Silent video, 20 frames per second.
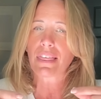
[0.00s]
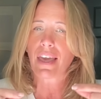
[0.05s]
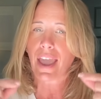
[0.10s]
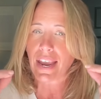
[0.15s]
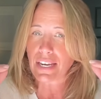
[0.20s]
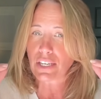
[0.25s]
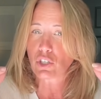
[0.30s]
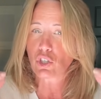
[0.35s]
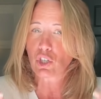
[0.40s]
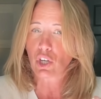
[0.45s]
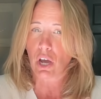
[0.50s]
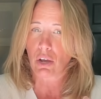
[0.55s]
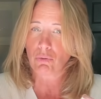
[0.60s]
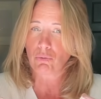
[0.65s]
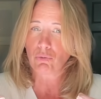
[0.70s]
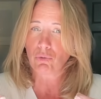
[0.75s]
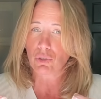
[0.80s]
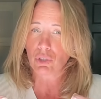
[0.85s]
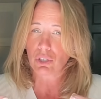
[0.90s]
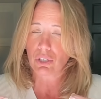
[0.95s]
they
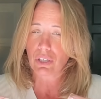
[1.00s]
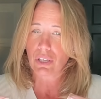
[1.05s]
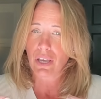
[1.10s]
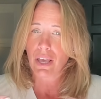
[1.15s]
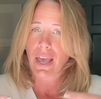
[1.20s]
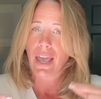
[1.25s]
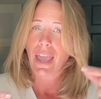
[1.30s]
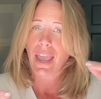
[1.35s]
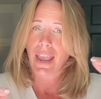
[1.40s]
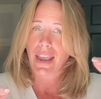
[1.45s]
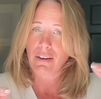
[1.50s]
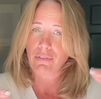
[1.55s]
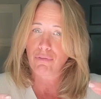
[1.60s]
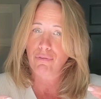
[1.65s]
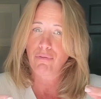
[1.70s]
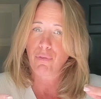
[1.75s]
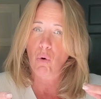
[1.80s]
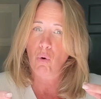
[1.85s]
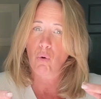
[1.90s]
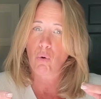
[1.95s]
don't
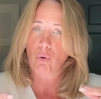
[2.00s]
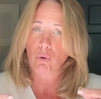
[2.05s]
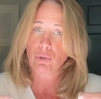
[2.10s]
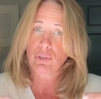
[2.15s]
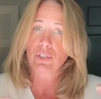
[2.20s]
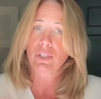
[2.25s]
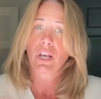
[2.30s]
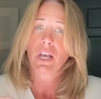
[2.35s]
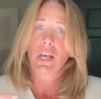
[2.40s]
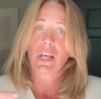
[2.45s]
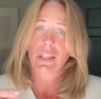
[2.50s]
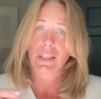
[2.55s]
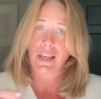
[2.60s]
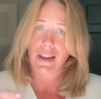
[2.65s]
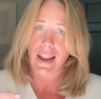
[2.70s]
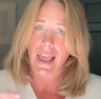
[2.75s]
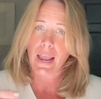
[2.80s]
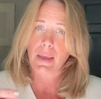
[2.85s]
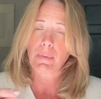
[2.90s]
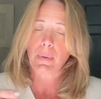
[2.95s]
enforce the
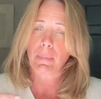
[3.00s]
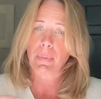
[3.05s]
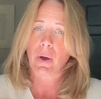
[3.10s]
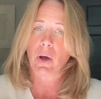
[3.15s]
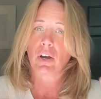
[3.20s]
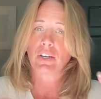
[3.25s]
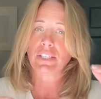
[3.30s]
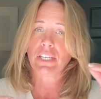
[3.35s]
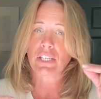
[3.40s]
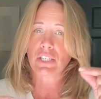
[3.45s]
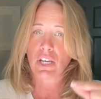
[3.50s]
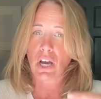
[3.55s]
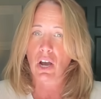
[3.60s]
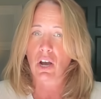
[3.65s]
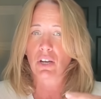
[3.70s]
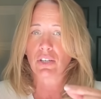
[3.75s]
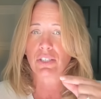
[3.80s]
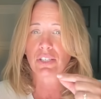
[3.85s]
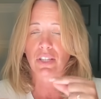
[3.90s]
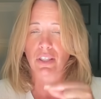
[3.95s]
Labour Party to
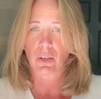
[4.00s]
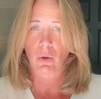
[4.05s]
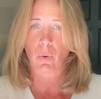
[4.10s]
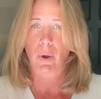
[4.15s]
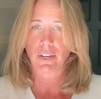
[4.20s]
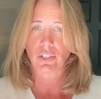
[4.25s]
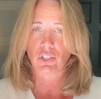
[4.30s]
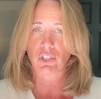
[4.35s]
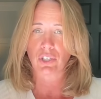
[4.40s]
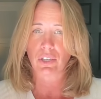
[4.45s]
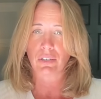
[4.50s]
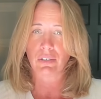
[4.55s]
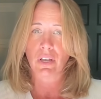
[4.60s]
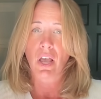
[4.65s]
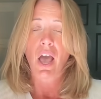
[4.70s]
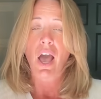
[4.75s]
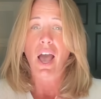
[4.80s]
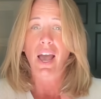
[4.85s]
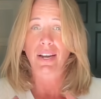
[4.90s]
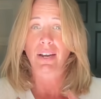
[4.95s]
answer the question.
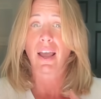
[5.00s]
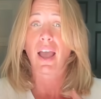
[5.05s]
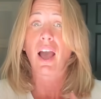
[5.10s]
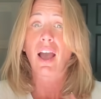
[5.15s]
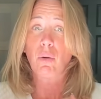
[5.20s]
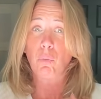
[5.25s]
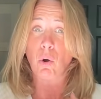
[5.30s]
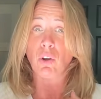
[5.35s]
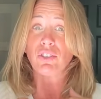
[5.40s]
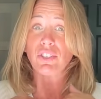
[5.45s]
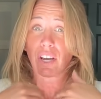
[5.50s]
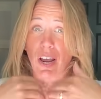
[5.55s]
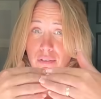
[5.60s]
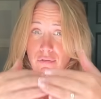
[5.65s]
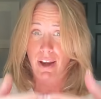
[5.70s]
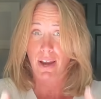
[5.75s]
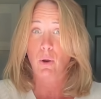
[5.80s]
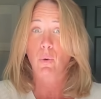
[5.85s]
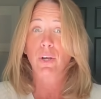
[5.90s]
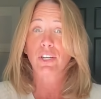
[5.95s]
And I want
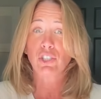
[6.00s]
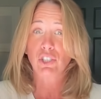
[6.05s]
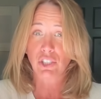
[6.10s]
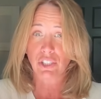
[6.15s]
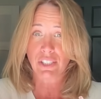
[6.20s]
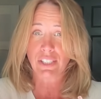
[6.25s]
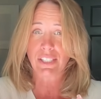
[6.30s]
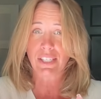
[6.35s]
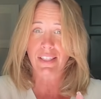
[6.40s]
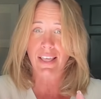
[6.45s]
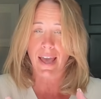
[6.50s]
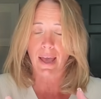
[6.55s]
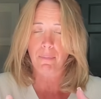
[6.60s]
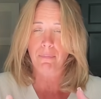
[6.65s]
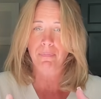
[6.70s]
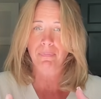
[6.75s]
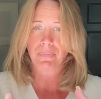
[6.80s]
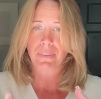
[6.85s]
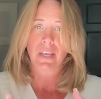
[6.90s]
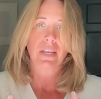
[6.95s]
direct questions to
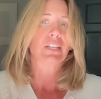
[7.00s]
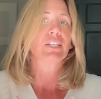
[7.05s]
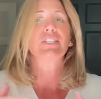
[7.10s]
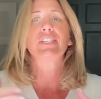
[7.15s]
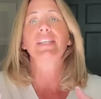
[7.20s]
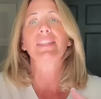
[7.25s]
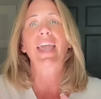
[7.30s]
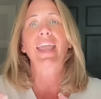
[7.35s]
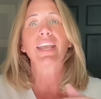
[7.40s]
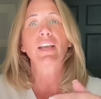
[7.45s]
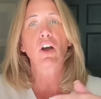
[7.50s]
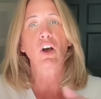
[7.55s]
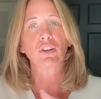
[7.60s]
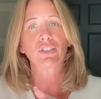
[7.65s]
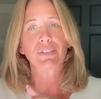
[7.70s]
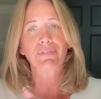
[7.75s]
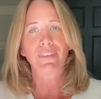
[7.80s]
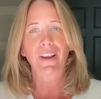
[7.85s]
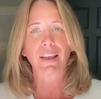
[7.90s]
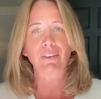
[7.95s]
them. You see, they
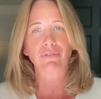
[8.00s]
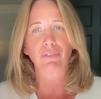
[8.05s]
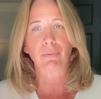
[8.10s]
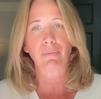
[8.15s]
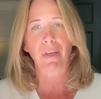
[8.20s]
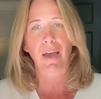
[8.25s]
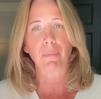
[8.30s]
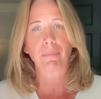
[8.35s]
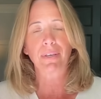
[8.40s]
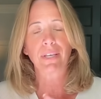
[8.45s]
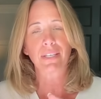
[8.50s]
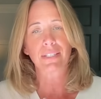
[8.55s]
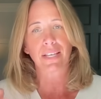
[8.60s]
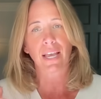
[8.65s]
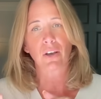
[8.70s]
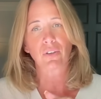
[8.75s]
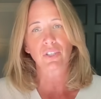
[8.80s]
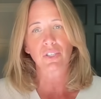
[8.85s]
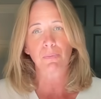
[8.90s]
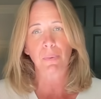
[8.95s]
can't deflect from that because
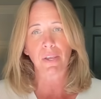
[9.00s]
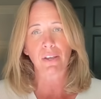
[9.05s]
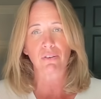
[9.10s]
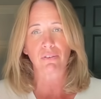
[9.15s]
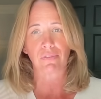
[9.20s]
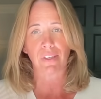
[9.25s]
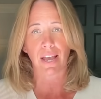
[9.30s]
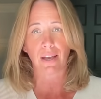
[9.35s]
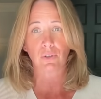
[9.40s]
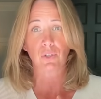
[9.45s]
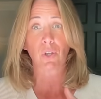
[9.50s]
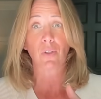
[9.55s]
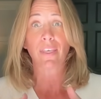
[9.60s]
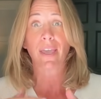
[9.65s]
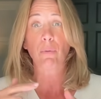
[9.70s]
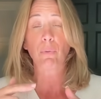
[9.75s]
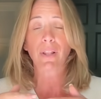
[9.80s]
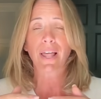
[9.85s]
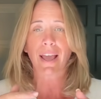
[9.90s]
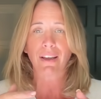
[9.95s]
they are the Speaker of the House. So
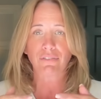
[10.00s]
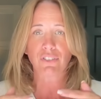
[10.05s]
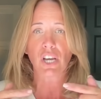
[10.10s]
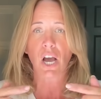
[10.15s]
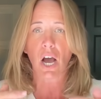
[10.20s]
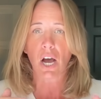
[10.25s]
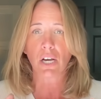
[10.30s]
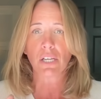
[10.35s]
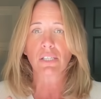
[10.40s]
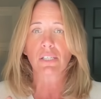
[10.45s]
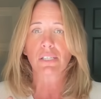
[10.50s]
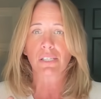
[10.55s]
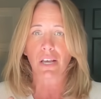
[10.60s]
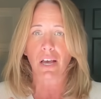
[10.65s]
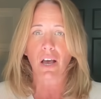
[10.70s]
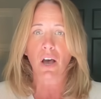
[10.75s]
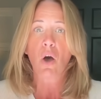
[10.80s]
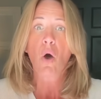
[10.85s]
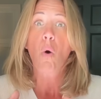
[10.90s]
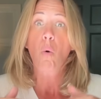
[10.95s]
they will have to
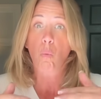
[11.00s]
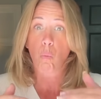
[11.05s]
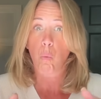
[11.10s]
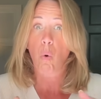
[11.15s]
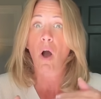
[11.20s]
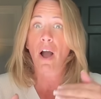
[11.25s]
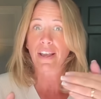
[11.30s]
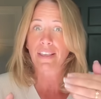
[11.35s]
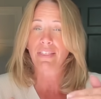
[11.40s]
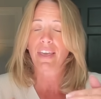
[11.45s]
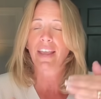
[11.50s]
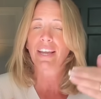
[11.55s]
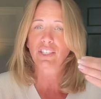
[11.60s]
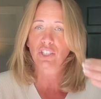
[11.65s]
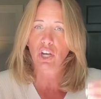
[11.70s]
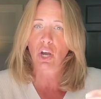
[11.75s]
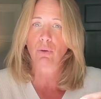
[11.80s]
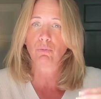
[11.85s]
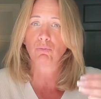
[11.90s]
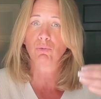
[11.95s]
answer why they
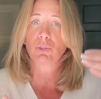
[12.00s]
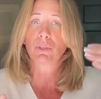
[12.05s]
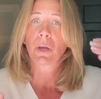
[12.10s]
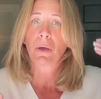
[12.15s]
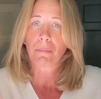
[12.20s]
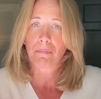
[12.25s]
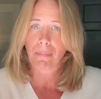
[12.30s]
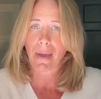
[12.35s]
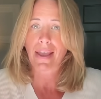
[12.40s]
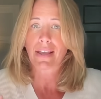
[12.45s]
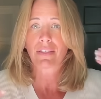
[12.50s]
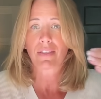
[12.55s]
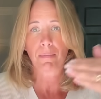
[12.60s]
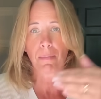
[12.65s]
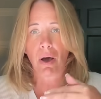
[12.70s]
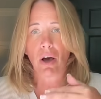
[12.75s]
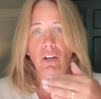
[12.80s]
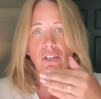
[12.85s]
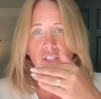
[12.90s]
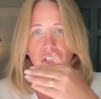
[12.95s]
don't make
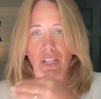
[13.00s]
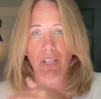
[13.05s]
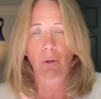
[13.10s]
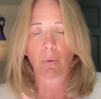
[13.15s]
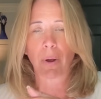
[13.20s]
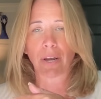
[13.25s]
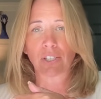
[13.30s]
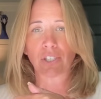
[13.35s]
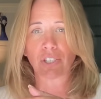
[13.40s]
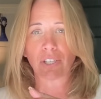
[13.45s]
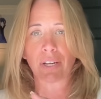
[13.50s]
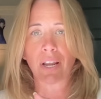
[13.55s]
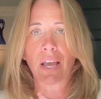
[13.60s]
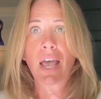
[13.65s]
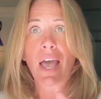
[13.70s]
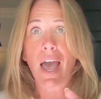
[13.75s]
them answer the question.